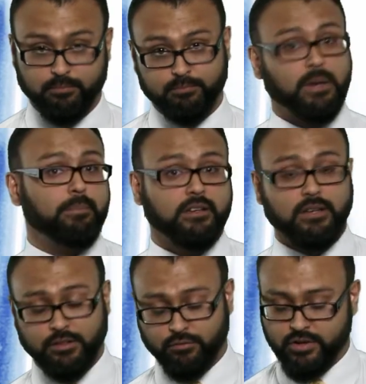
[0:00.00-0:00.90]

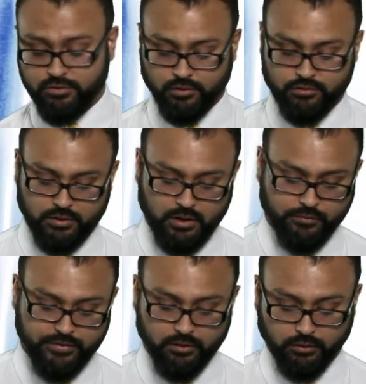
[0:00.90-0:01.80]
particularly in the research
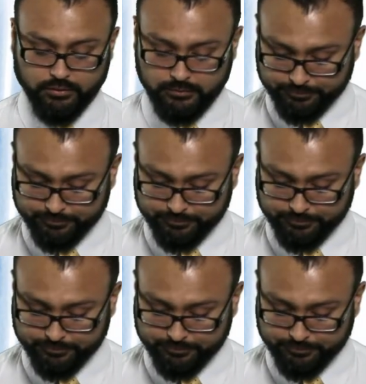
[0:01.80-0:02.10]
field.